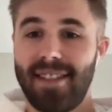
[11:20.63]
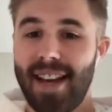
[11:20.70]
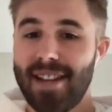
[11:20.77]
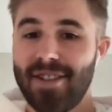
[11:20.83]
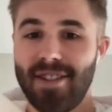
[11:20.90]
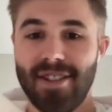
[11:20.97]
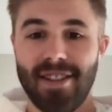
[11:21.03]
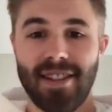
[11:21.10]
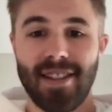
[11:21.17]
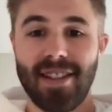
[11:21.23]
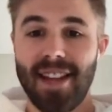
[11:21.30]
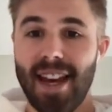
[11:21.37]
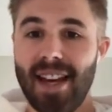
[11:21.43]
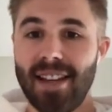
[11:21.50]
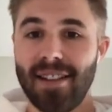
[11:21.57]
That's just
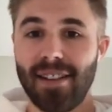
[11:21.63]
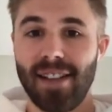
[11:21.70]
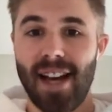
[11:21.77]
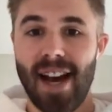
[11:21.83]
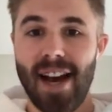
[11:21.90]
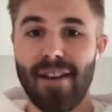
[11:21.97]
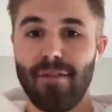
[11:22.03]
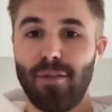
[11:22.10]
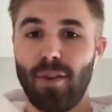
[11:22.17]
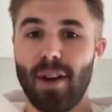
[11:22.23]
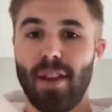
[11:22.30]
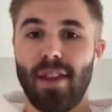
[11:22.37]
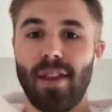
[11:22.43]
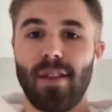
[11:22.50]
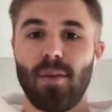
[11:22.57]
staying alive with
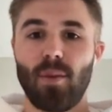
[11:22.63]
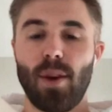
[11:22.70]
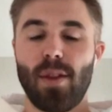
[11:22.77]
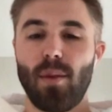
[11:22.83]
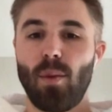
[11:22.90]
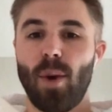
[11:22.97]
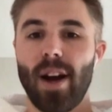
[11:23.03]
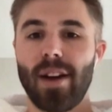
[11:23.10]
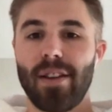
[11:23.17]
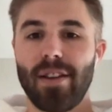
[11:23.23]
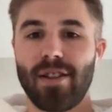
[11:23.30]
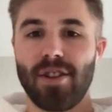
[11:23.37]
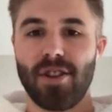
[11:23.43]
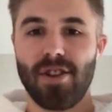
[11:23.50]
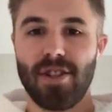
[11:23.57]
where the
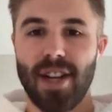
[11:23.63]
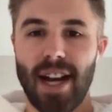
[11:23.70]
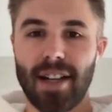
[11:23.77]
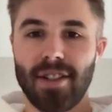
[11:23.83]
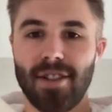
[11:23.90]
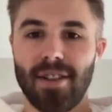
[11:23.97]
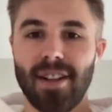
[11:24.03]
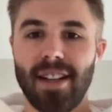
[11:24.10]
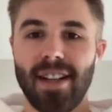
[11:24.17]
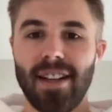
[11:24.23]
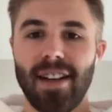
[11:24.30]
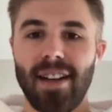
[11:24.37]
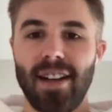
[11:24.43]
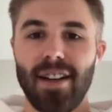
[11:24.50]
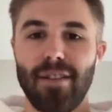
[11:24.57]
trajectory
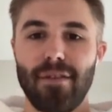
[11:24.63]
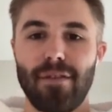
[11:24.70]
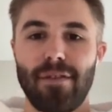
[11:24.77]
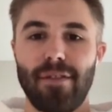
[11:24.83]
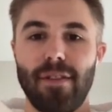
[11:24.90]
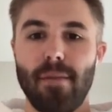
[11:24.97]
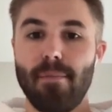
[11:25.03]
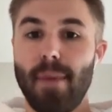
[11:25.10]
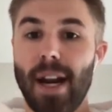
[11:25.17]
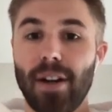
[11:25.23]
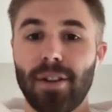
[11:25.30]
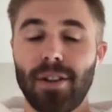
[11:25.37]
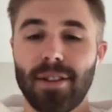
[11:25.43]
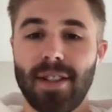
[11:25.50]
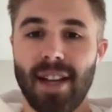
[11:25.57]
of
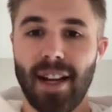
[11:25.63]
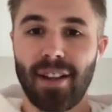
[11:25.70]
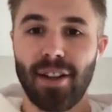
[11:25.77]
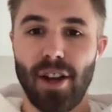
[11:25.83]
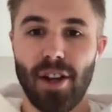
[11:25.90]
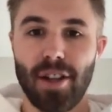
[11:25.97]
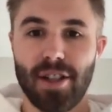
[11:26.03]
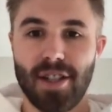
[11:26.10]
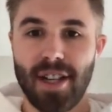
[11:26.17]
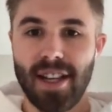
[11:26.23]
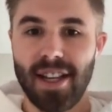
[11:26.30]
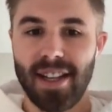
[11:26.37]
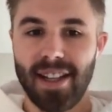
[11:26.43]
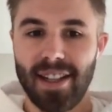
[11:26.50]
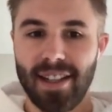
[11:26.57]
medical
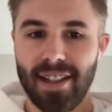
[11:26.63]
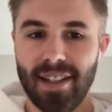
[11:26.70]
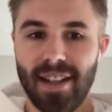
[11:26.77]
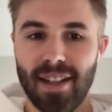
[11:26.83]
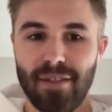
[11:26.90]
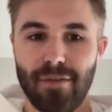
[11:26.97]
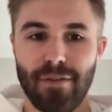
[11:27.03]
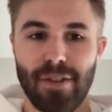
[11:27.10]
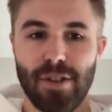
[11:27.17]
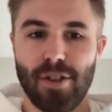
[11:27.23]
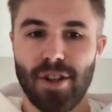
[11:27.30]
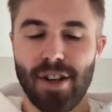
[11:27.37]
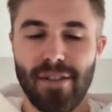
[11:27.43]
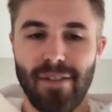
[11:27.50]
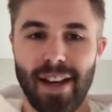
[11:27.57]
technology and
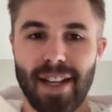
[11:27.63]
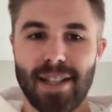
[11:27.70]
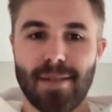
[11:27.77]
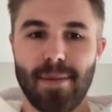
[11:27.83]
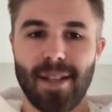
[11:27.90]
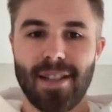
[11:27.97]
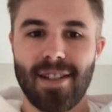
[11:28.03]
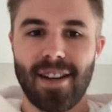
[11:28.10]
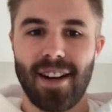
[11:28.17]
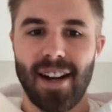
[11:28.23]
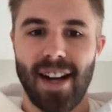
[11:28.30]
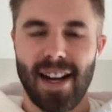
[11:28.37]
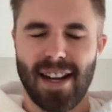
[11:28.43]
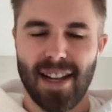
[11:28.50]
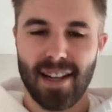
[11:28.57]
future advancements are
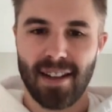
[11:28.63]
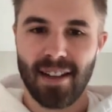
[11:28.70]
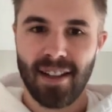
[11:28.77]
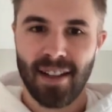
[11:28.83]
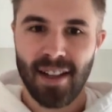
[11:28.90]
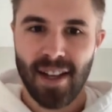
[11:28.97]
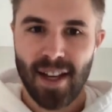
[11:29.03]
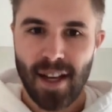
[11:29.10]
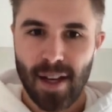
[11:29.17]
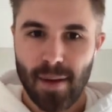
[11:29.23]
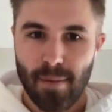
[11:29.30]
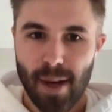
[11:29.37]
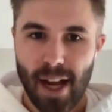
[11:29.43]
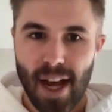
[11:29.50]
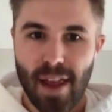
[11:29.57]
heading. But